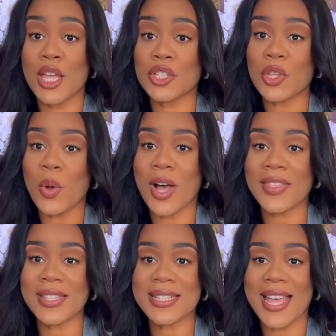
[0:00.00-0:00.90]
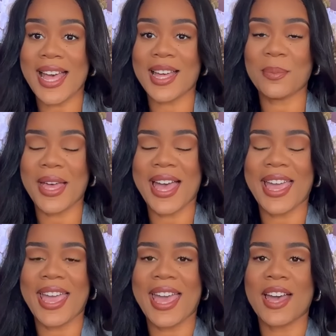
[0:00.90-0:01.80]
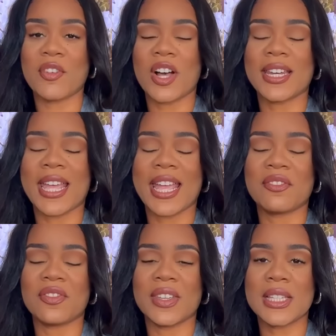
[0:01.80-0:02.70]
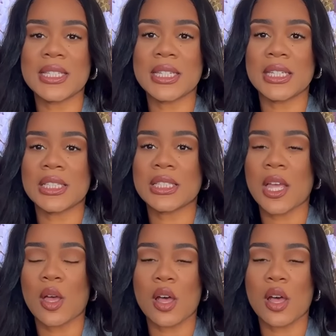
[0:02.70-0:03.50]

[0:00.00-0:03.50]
So on the top, I have on a vintage